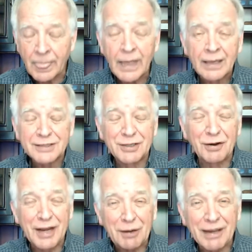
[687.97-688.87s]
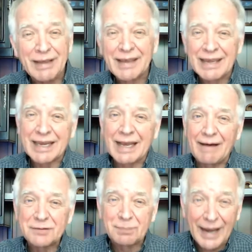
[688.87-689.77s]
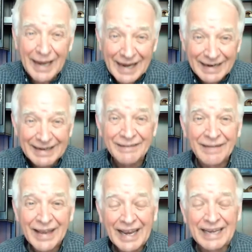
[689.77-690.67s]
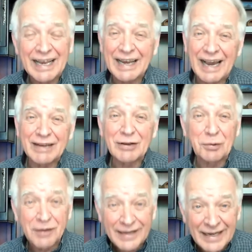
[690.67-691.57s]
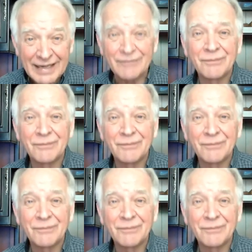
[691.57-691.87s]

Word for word: So anyway, he comes back, and I, I do it again.